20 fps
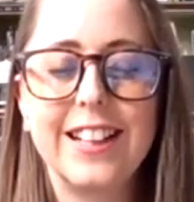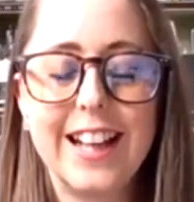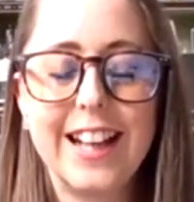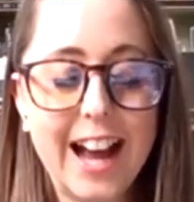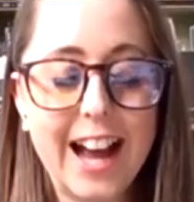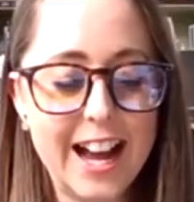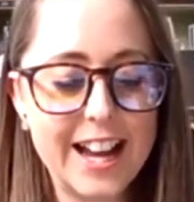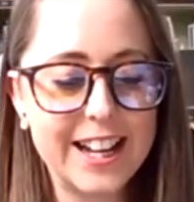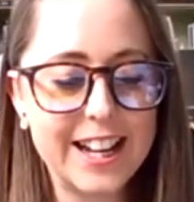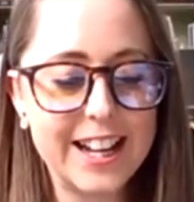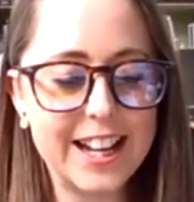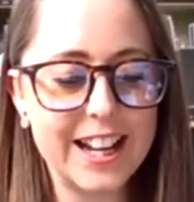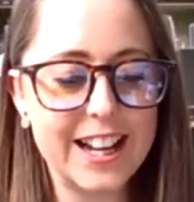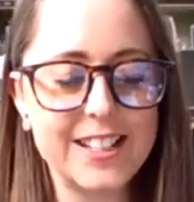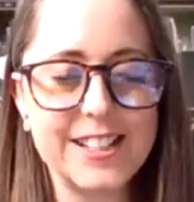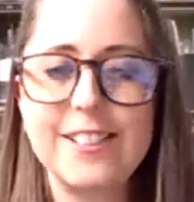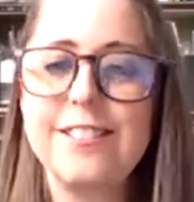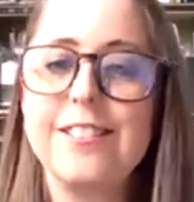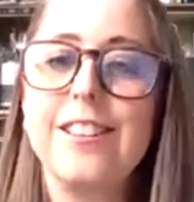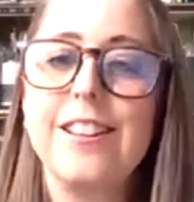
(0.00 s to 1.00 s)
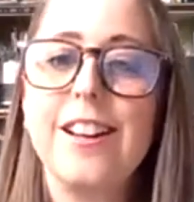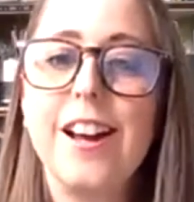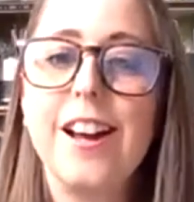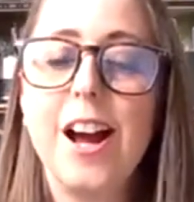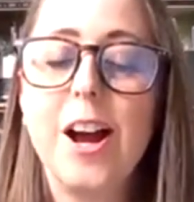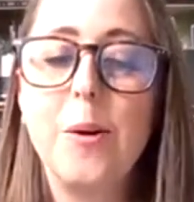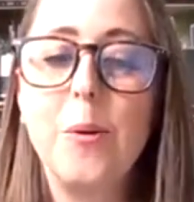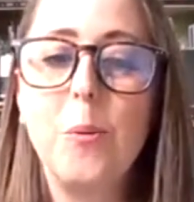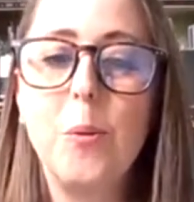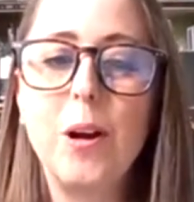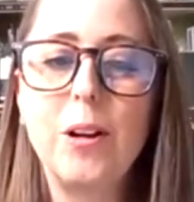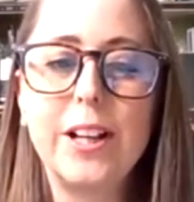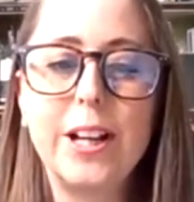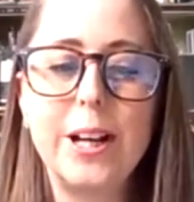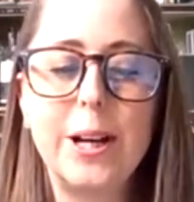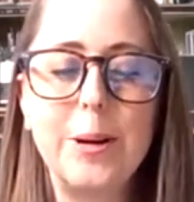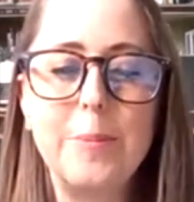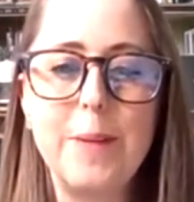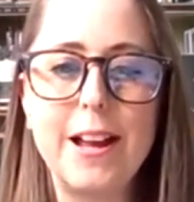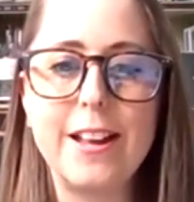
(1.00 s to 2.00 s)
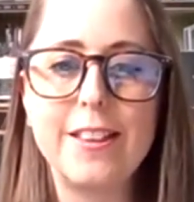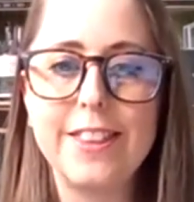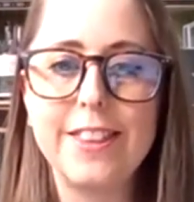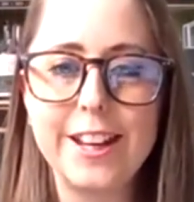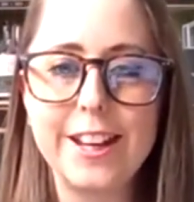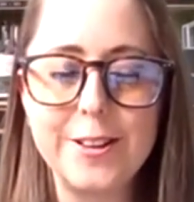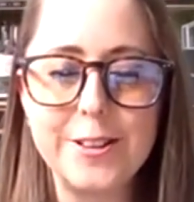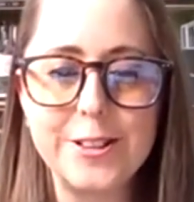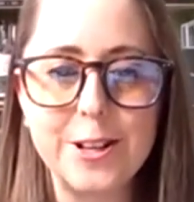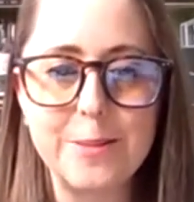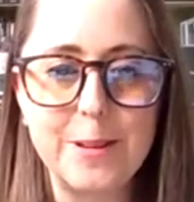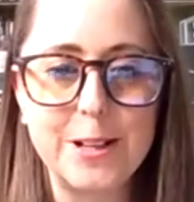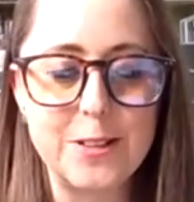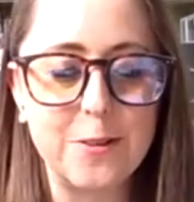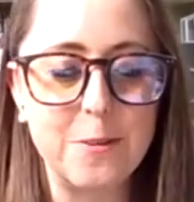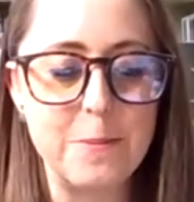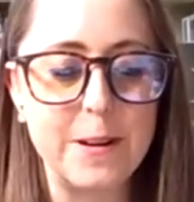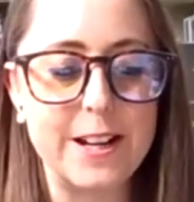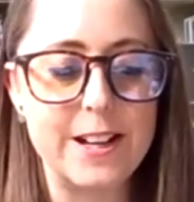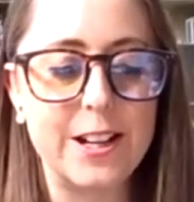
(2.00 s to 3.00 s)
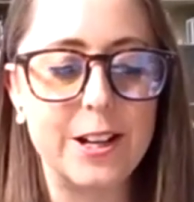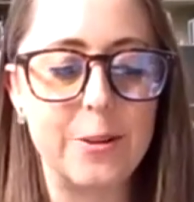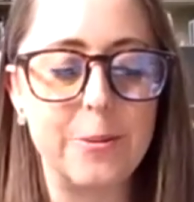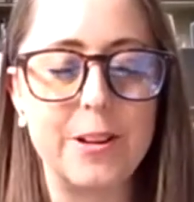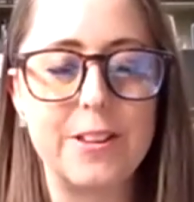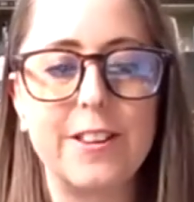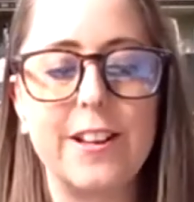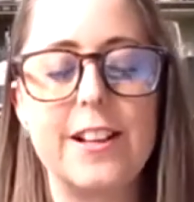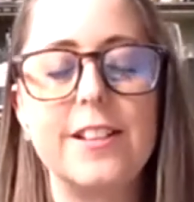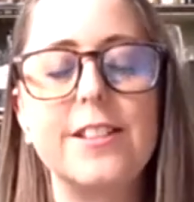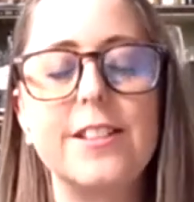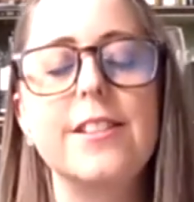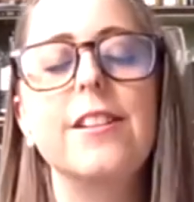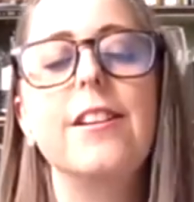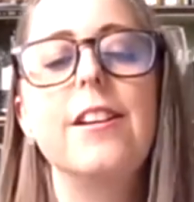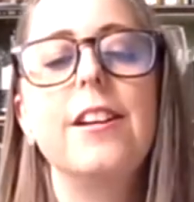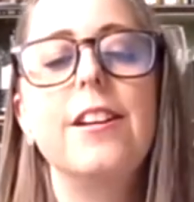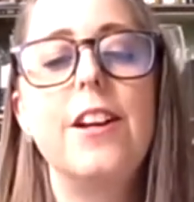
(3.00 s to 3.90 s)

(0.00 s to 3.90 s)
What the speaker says: Hi, guys. Welcome, and thank you so much for being here with us.